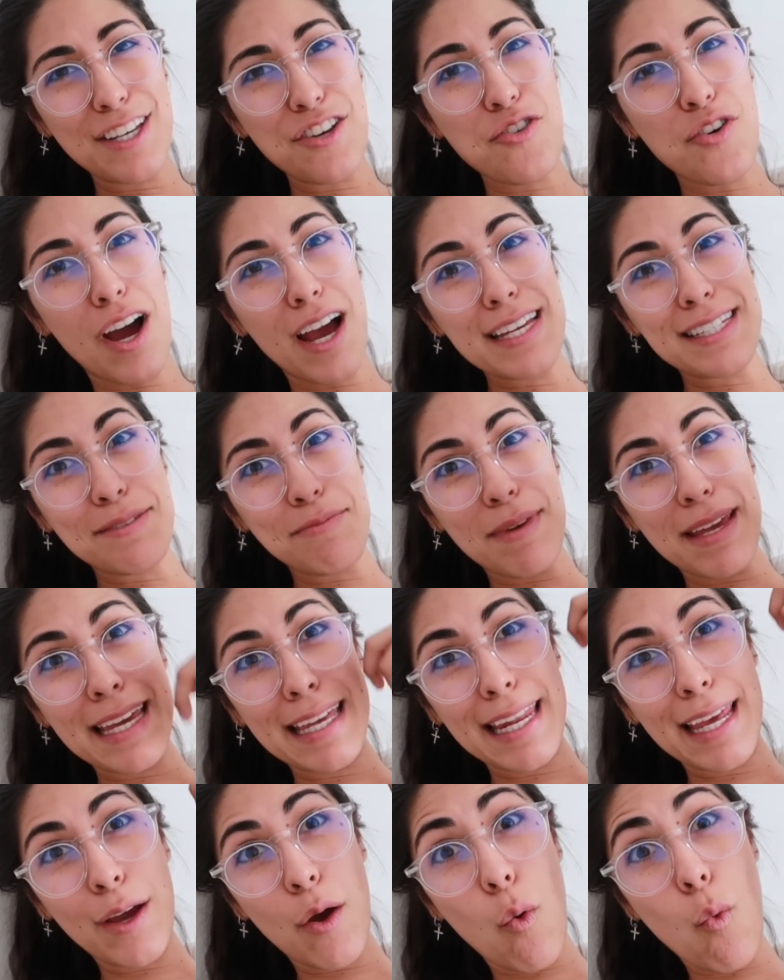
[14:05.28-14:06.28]
see you guys, I'm
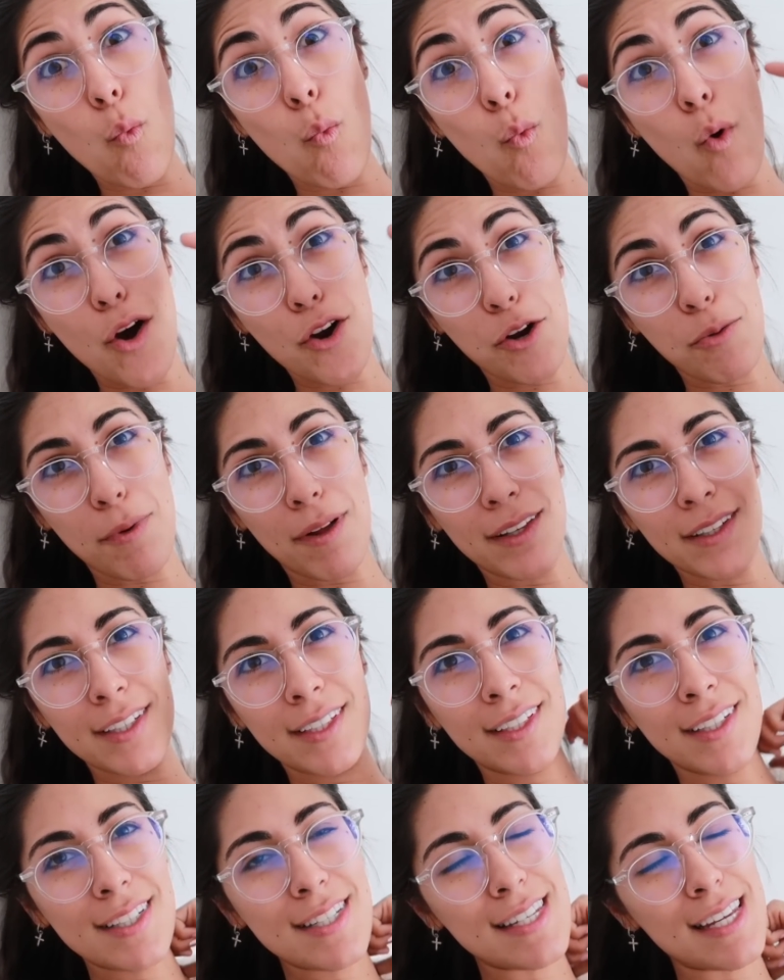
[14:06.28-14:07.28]
eating
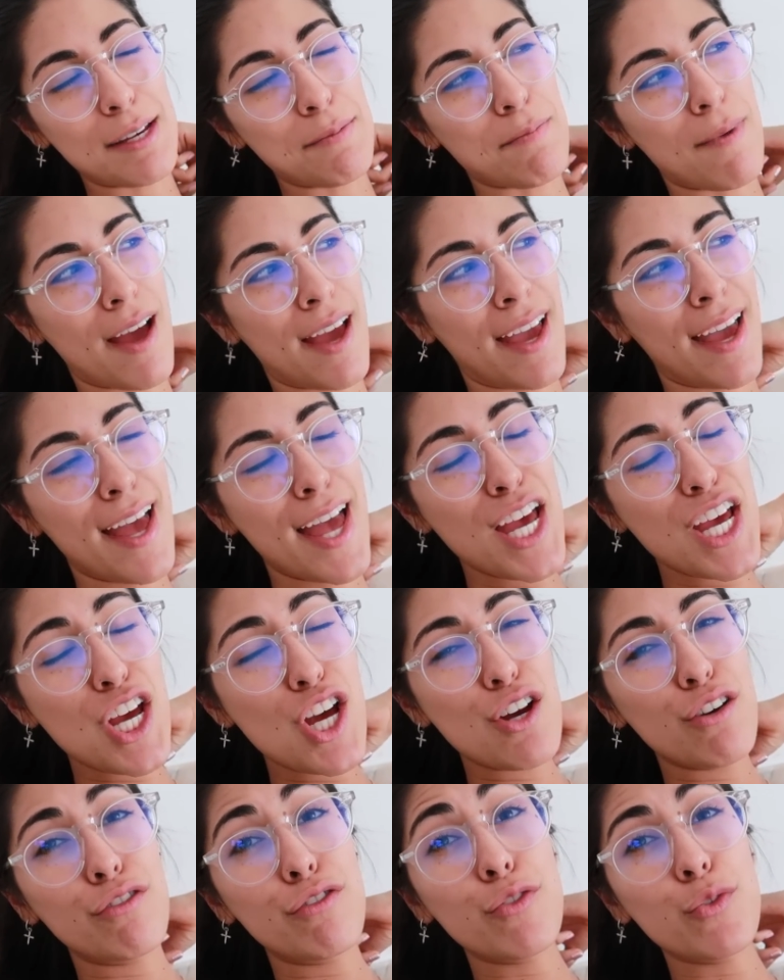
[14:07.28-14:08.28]
watermelon. It's like my
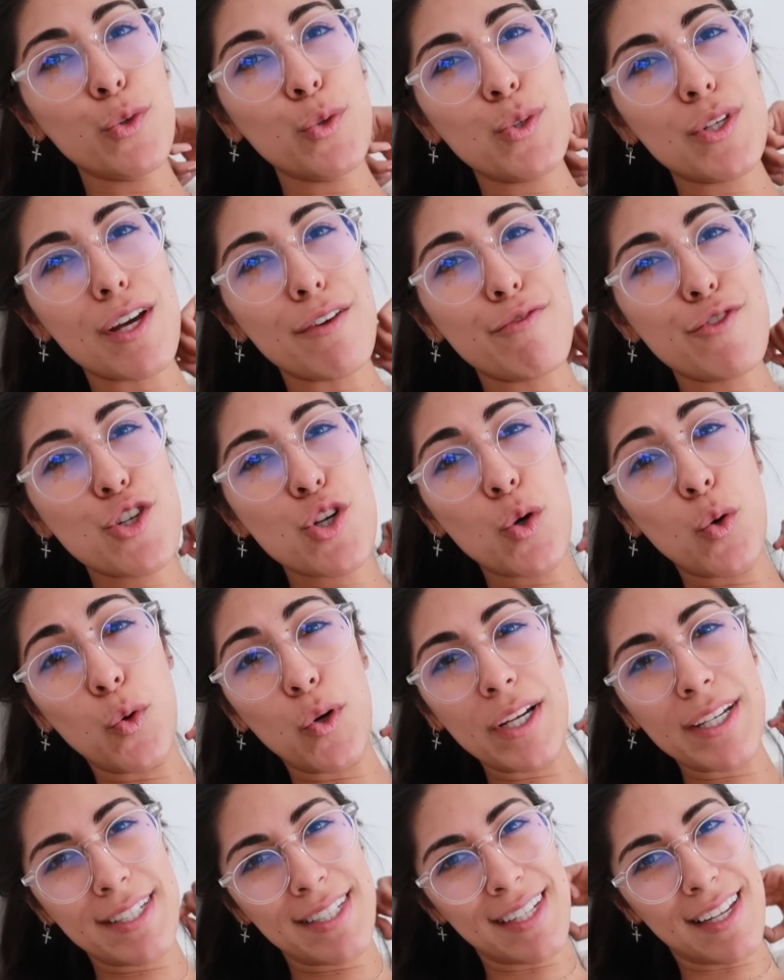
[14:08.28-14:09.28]
fruit of
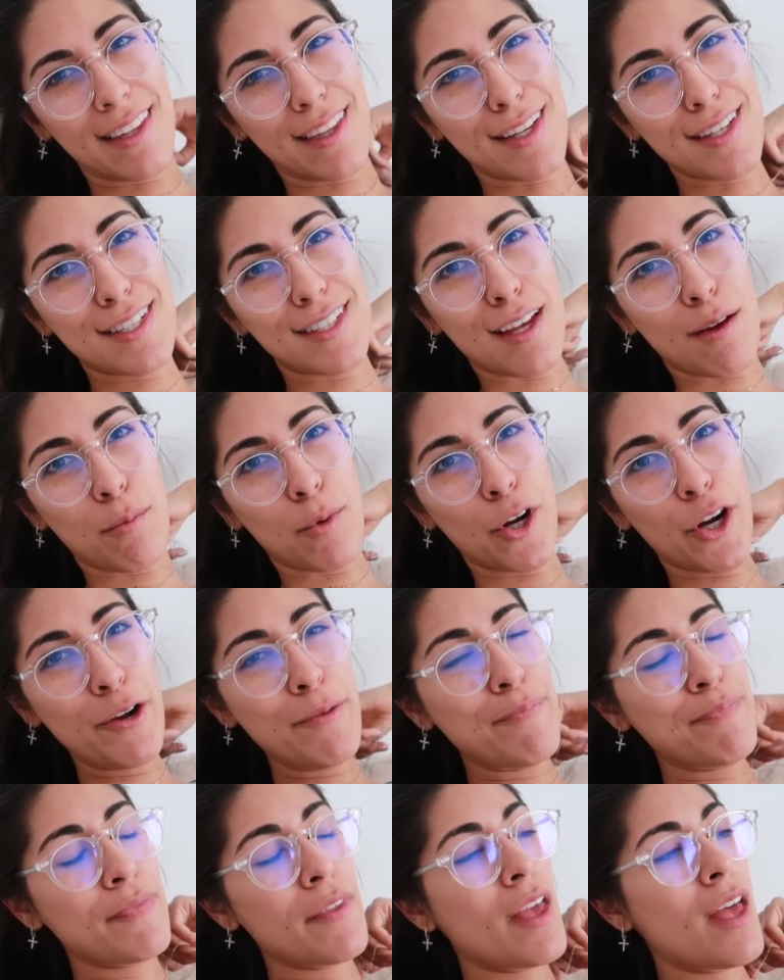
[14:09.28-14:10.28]
choice in the
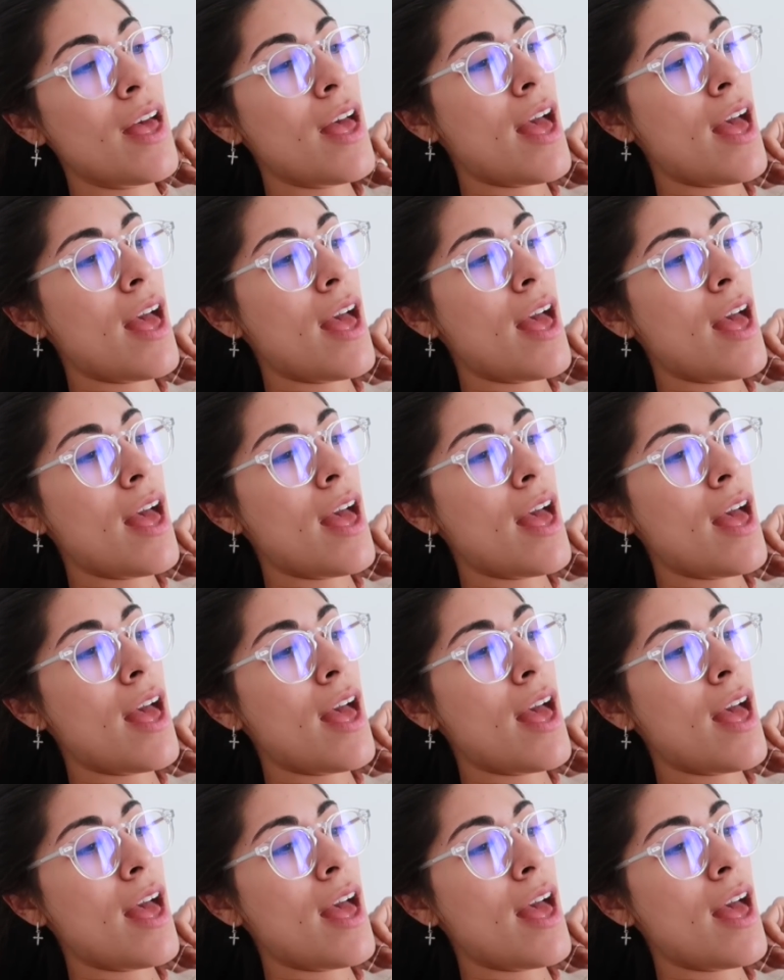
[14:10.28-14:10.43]
summer.